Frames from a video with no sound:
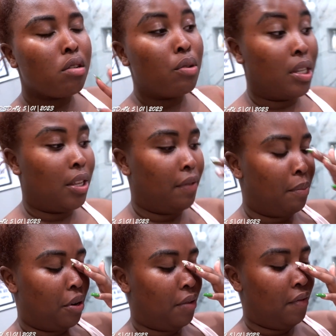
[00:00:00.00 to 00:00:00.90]
let's see if
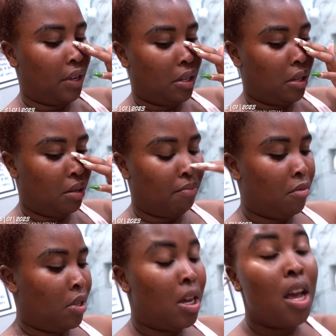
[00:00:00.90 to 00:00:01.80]
I'm gonna fix,
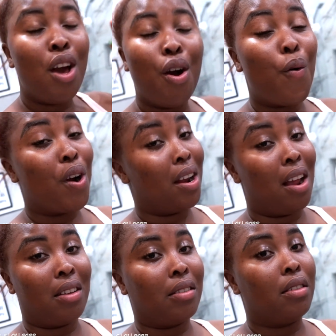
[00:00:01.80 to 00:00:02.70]

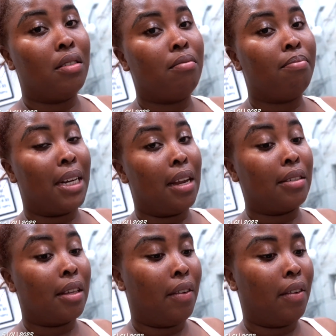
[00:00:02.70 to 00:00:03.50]
organize my desk